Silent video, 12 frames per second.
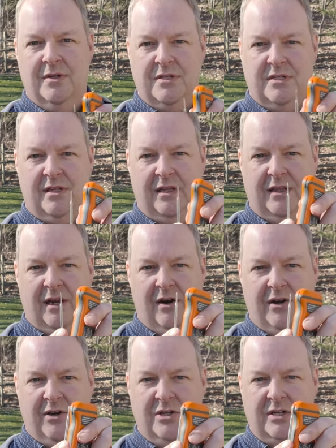slit there,
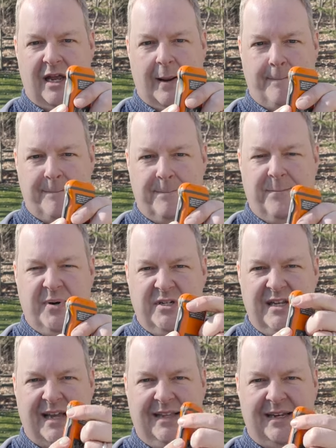and you just kind of
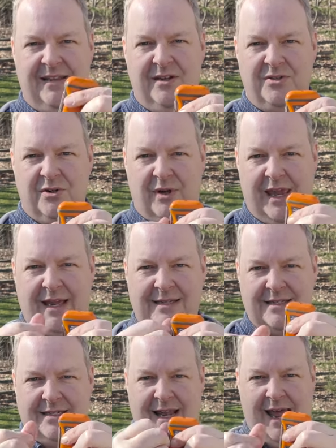protect it in there so it can't
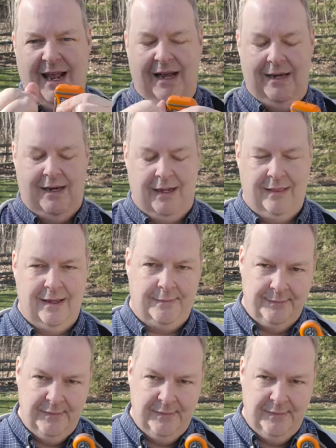snag on anything.